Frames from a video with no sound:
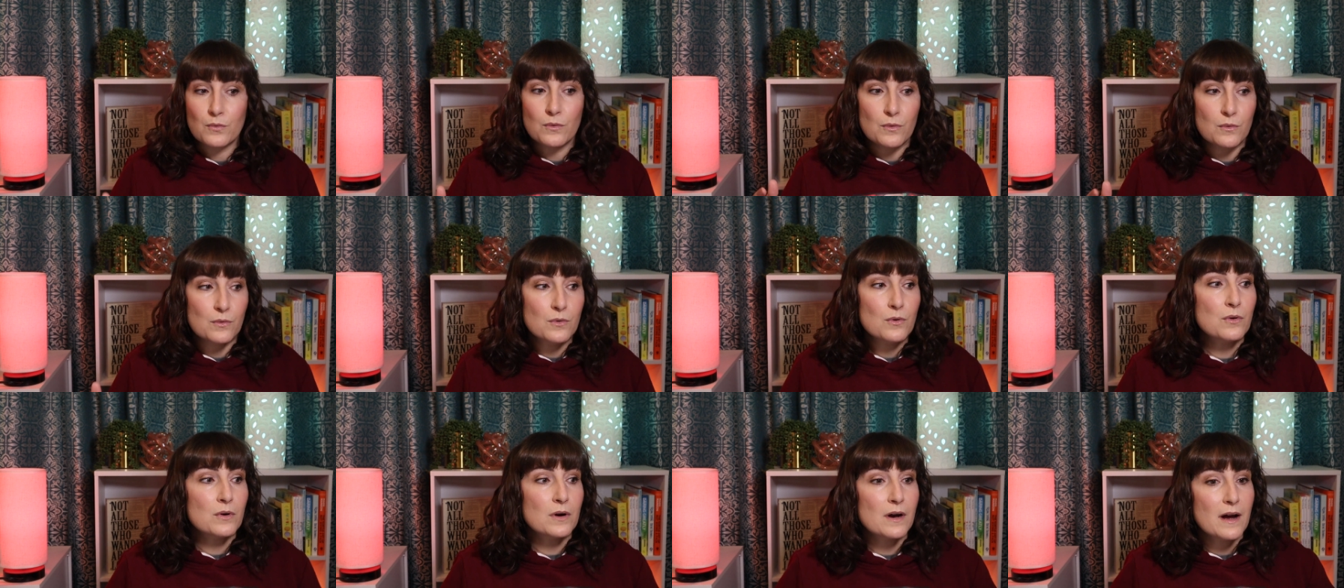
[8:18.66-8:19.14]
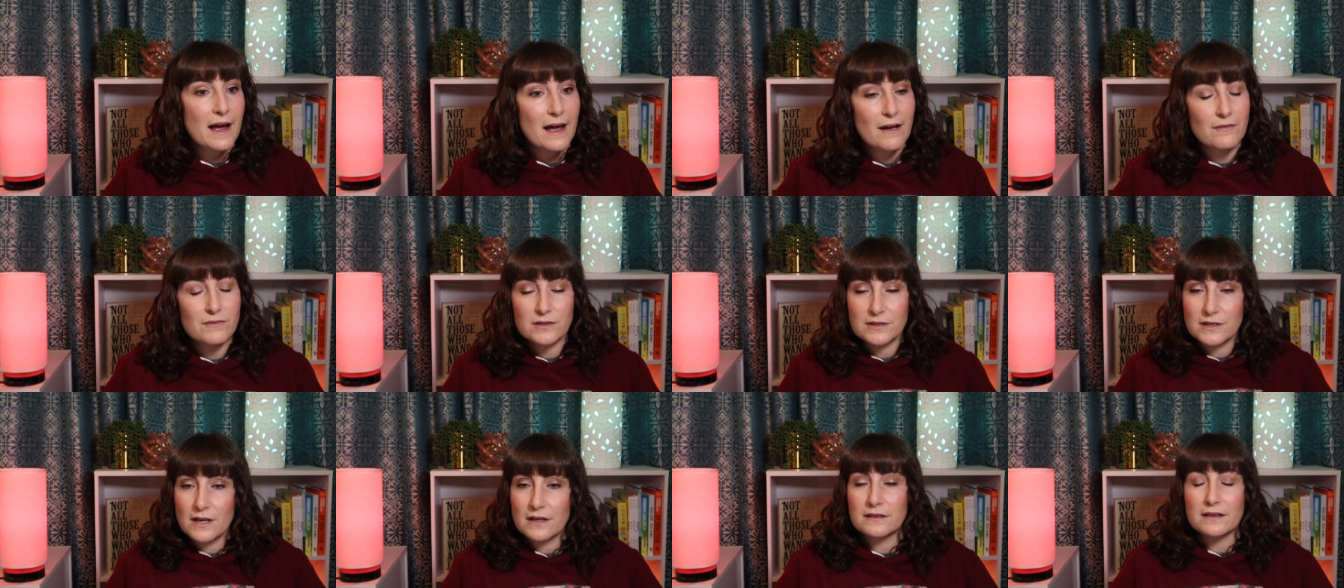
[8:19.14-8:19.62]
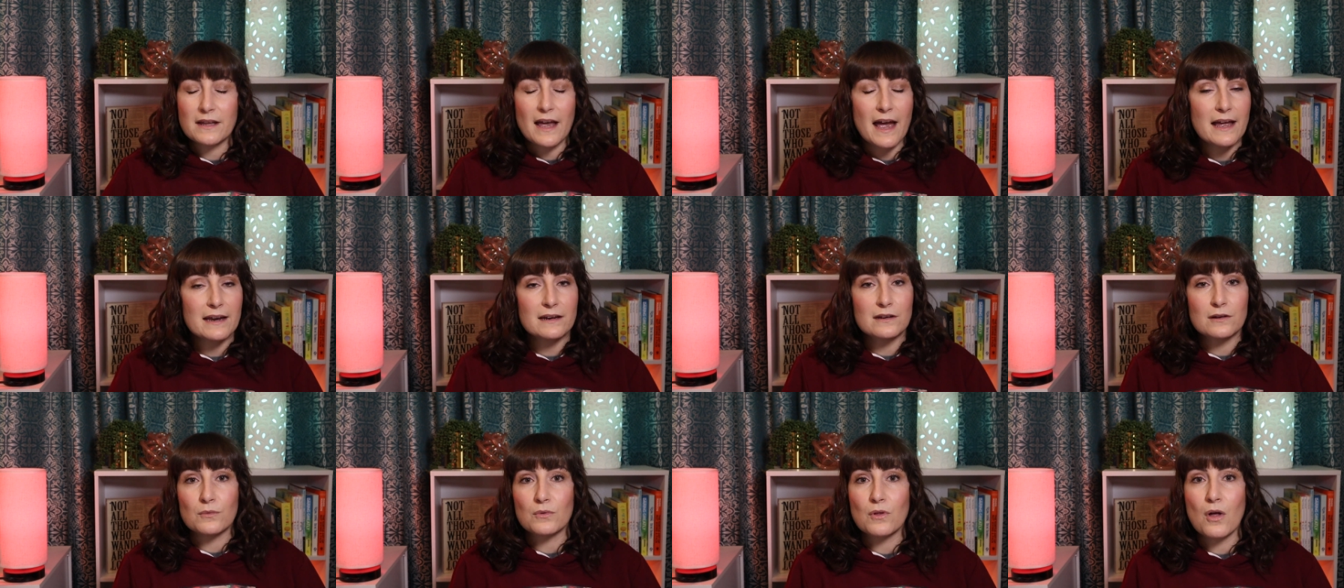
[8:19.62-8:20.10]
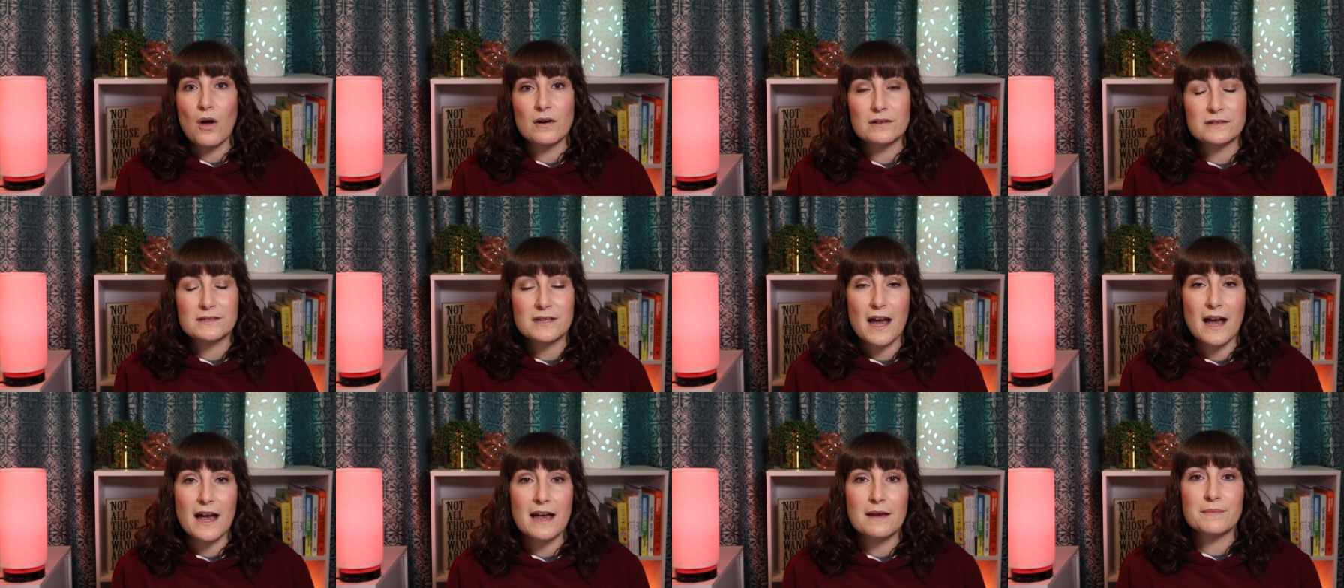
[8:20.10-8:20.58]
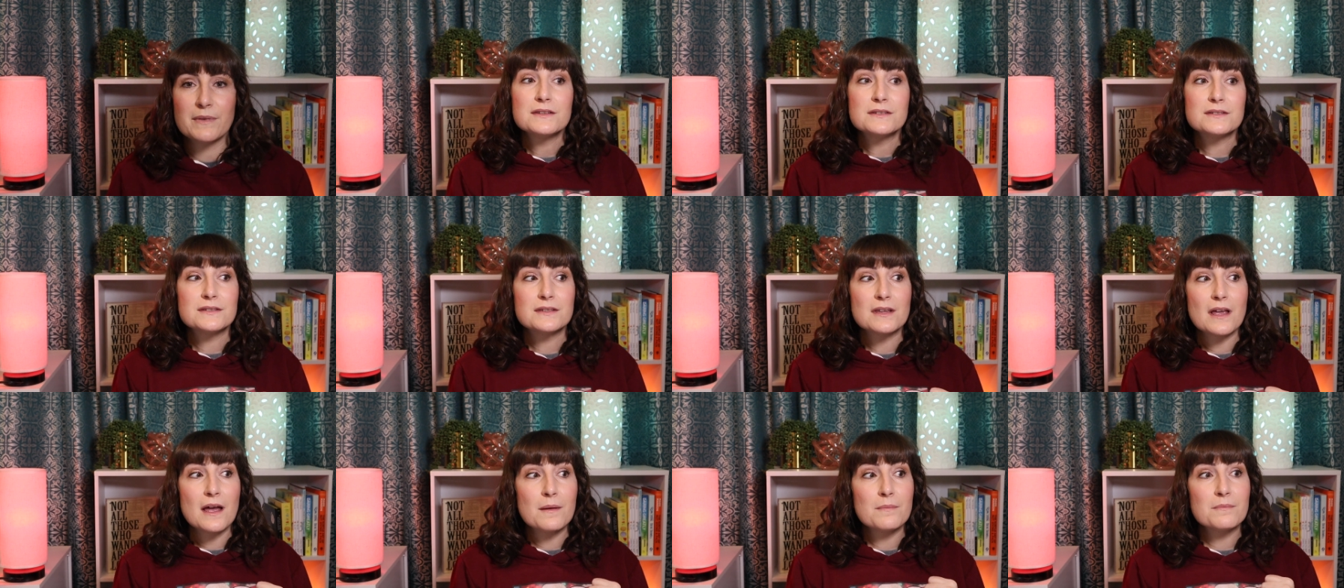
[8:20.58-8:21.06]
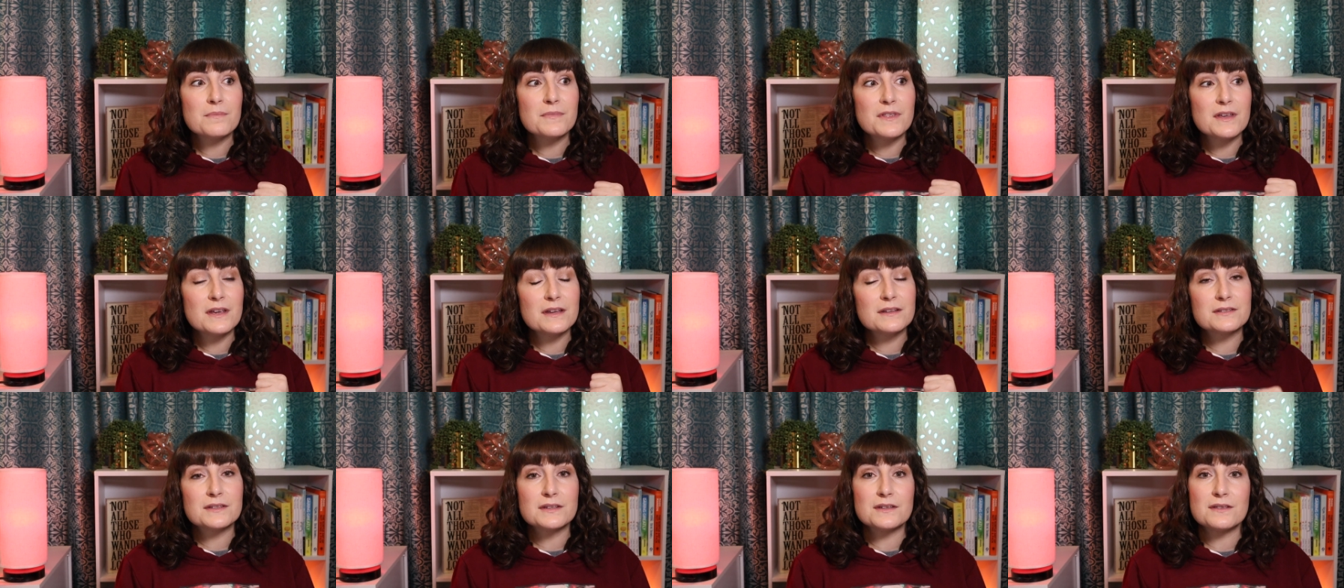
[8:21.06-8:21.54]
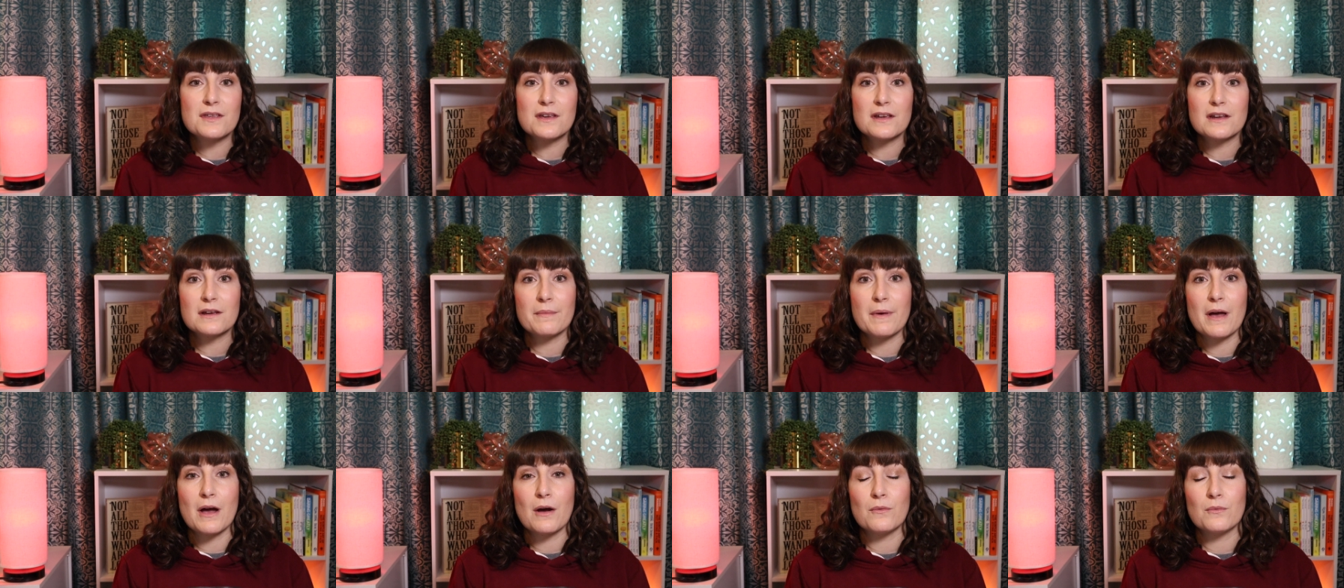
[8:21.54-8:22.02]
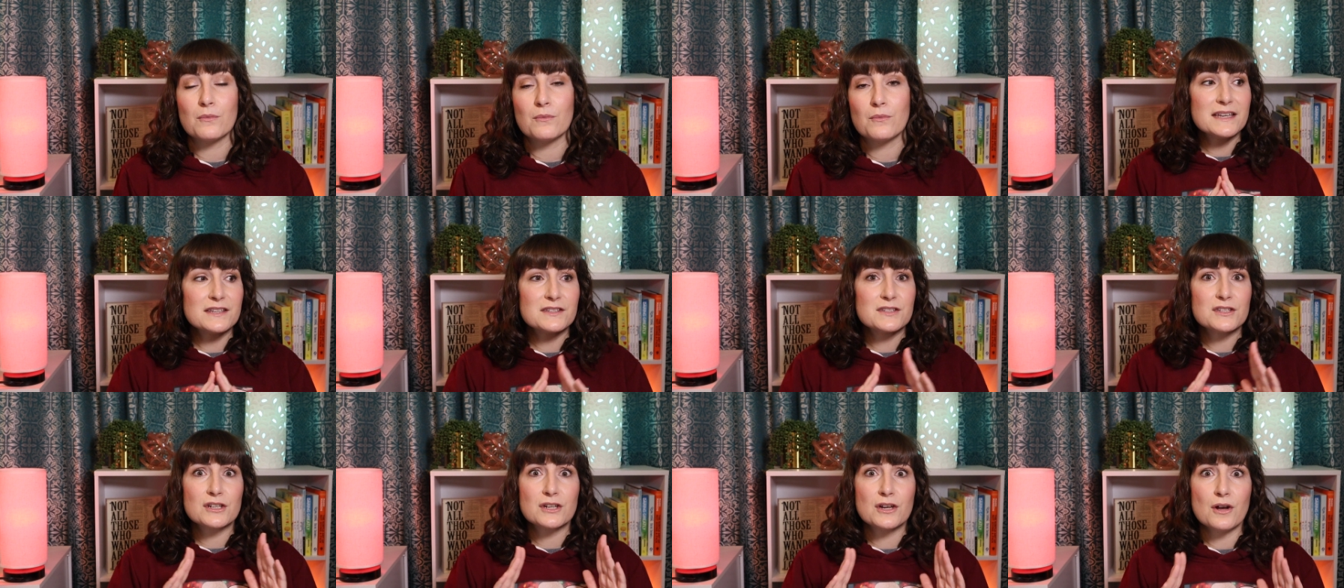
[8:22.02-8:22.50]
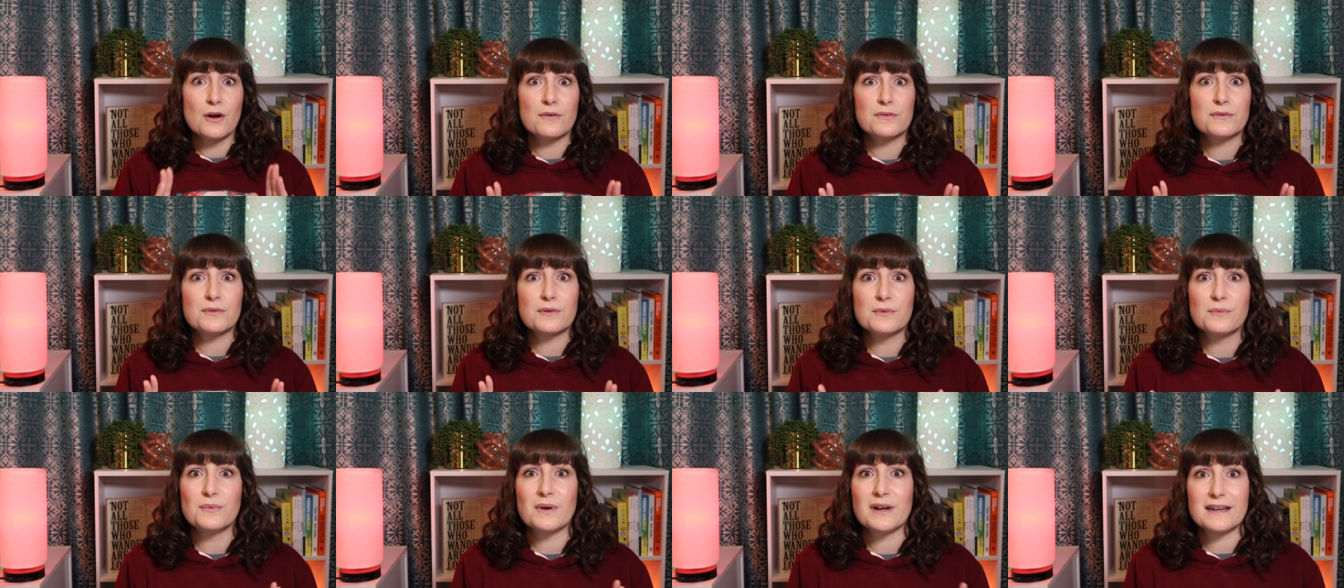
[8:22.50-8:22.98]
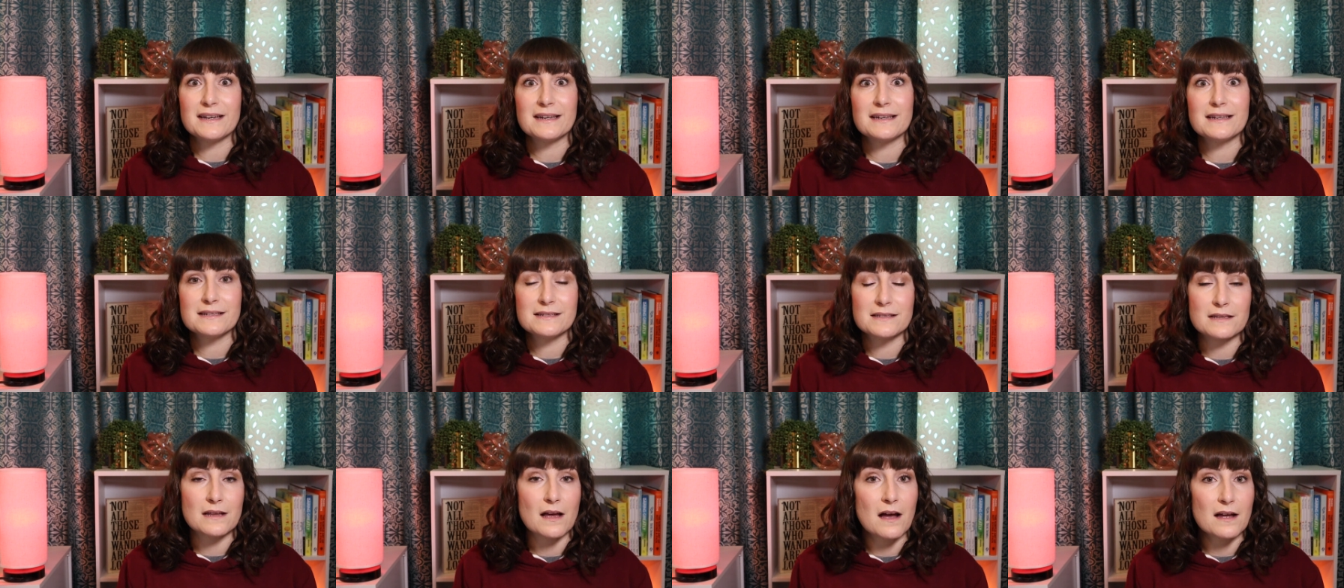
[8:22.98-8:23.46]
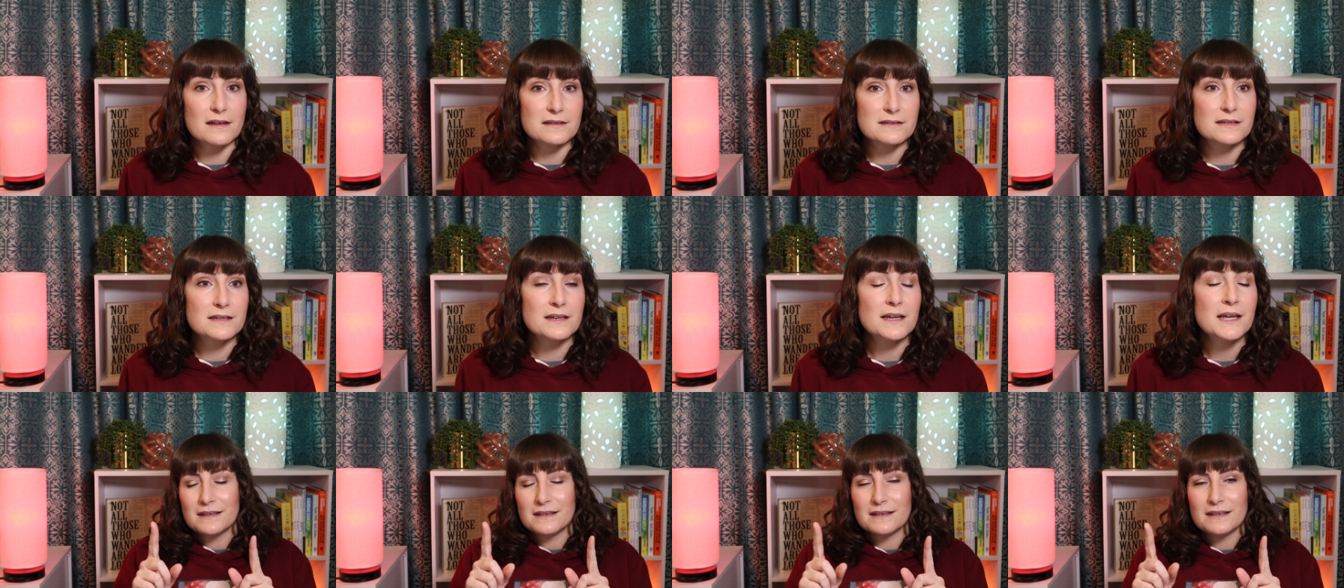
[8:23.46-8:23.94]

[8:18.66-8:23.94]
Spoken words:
whew, haven't done that in a long time. Some things to think about is to go through what it is not.